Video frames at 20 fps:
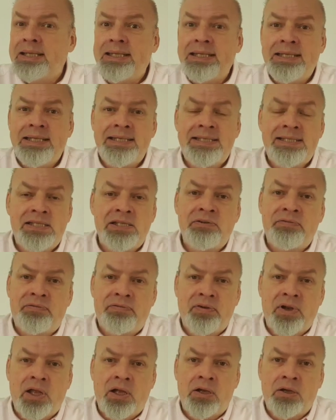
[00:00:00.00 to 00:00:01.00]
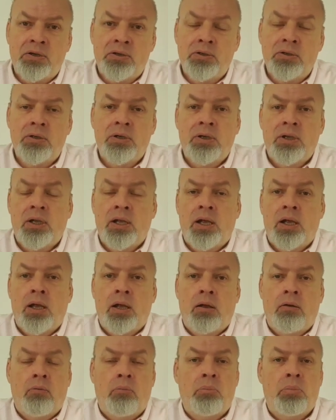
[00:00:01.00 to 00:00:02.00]
easy flow.
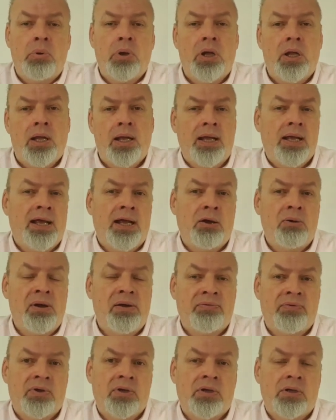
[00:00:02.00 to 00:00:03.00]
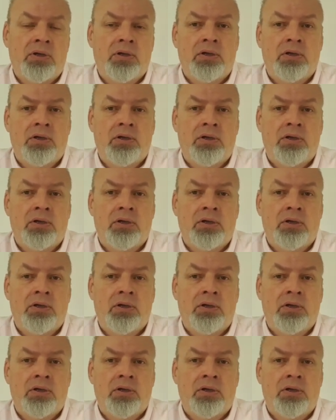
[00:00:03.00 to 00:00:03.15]
But however,